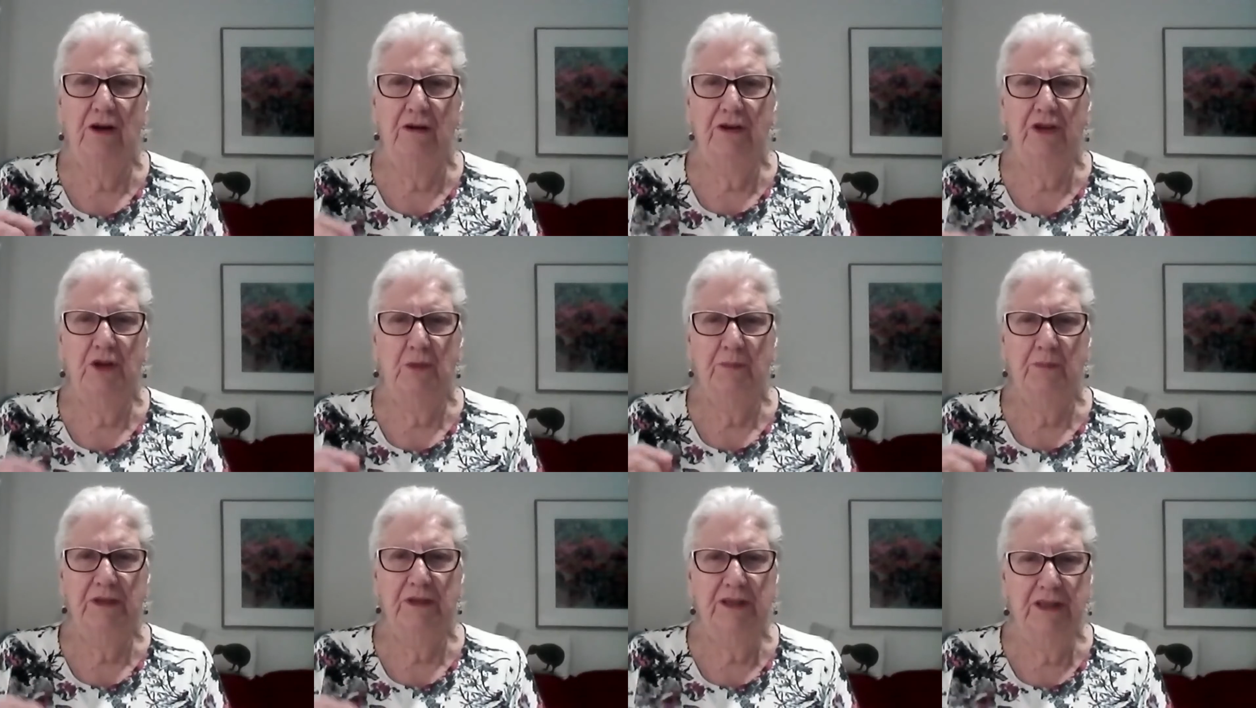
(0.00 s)
going
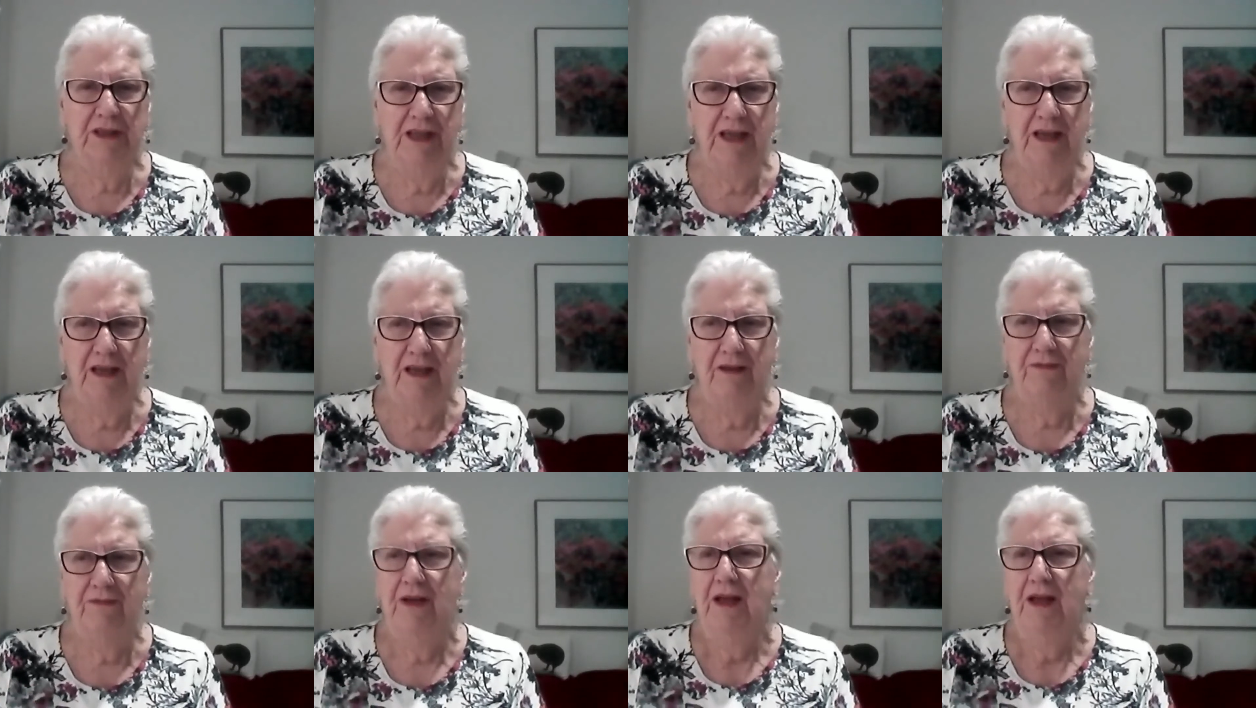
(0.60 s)
to
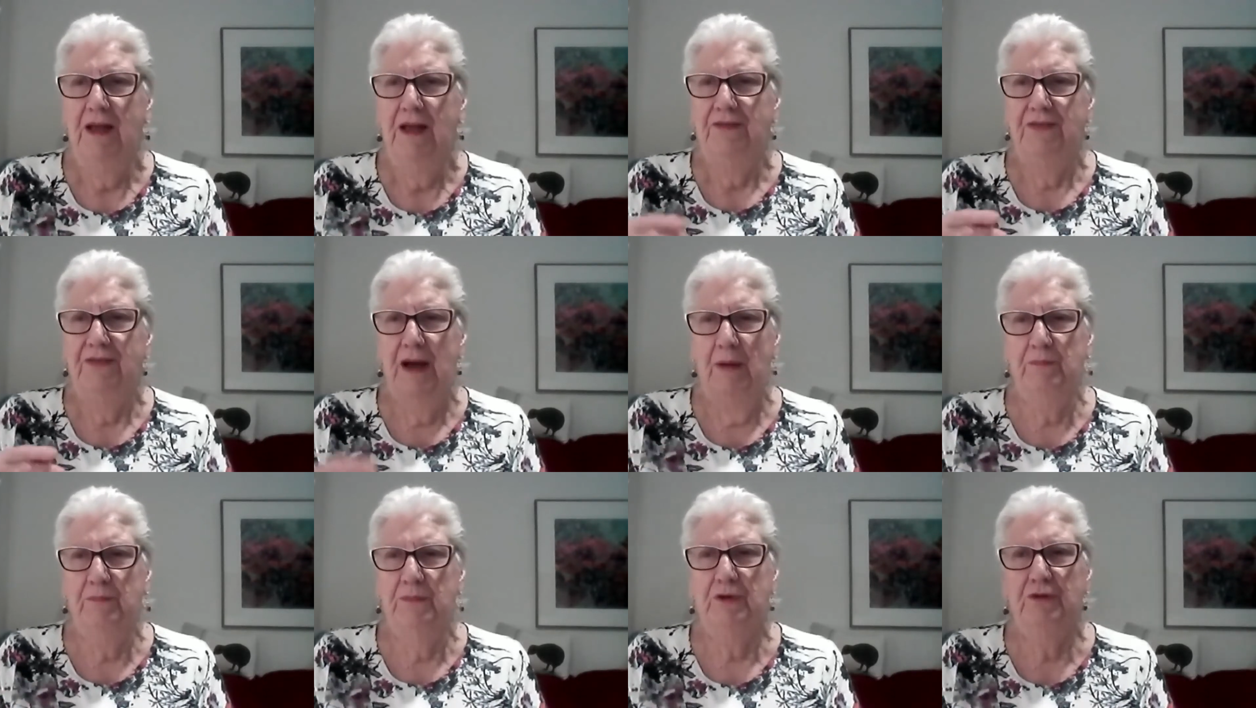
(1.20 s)
believe
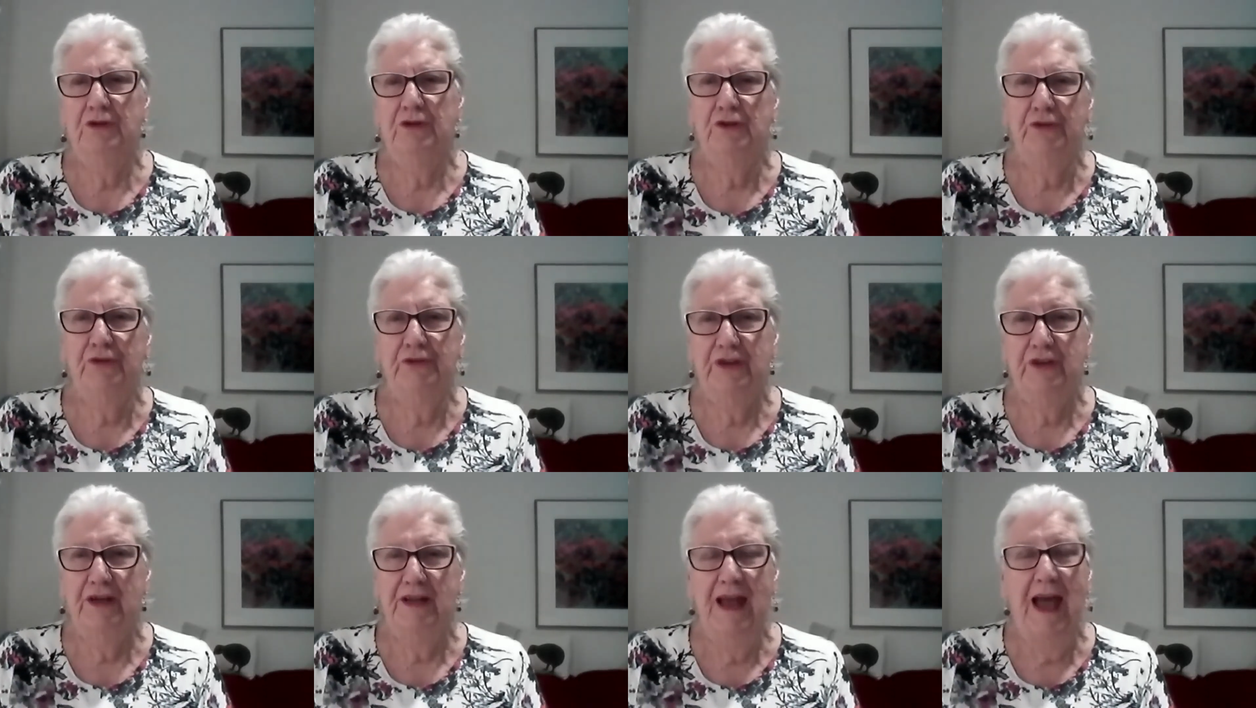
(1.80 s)
that
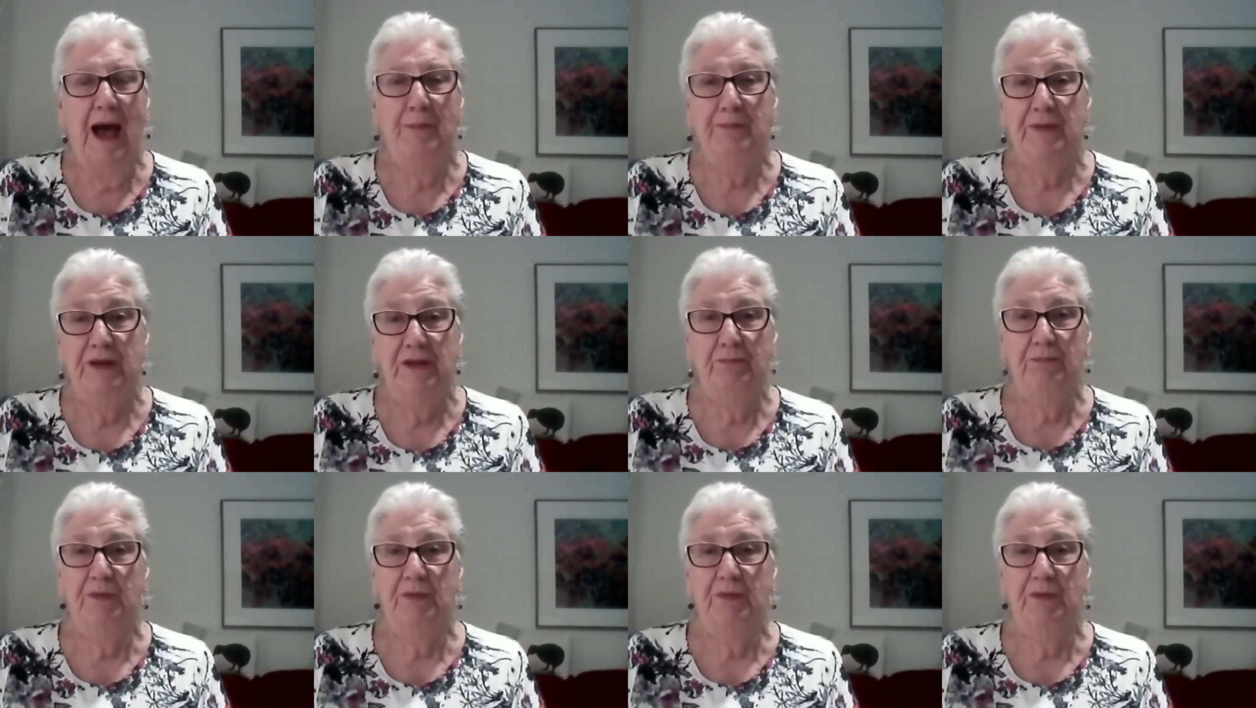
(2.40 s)
miracles can happen?